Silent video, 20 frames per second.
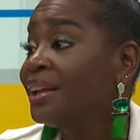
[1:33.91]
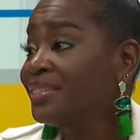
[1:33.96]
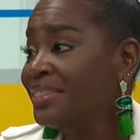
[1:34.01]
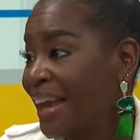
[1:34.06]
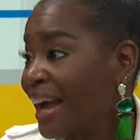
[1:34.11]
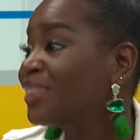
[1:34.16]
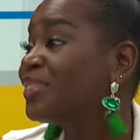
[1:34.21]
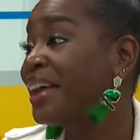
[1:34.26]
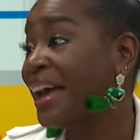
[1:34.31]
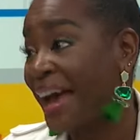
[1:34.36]

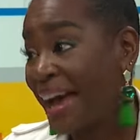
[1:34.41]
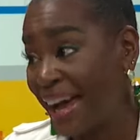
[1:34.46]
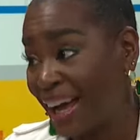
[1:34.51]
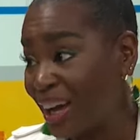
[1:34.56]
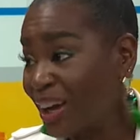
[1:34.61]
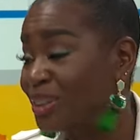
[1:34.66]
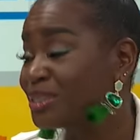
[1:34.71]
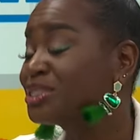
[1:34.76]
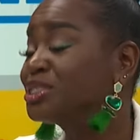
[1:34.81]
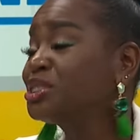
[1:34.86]
now the
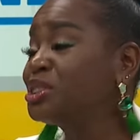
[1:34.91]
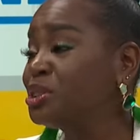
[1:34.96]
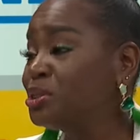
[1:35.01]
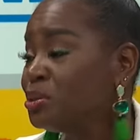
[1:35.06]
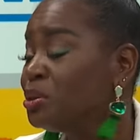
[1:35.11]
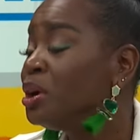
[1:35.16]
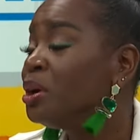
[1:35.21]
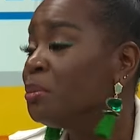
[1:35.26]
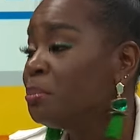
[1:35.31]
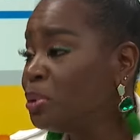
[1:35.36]
House
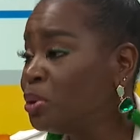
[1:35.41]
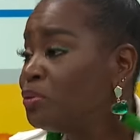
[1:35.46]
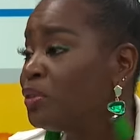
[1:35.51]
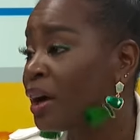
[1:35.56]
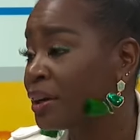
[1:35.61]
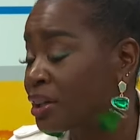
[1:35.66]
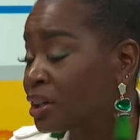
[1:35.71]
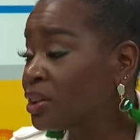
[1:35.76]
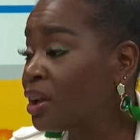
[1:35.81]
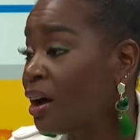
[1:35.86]
to move
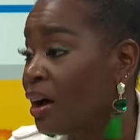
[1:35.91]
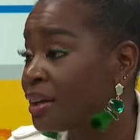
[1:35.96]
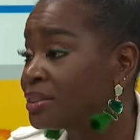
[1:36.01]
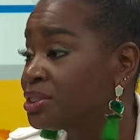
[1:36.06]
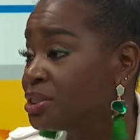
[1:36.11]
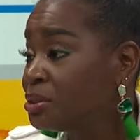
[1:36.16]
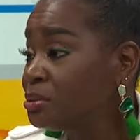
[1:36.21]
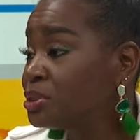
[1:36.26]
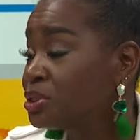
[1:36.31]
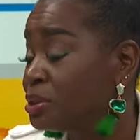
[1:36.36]
on a law to,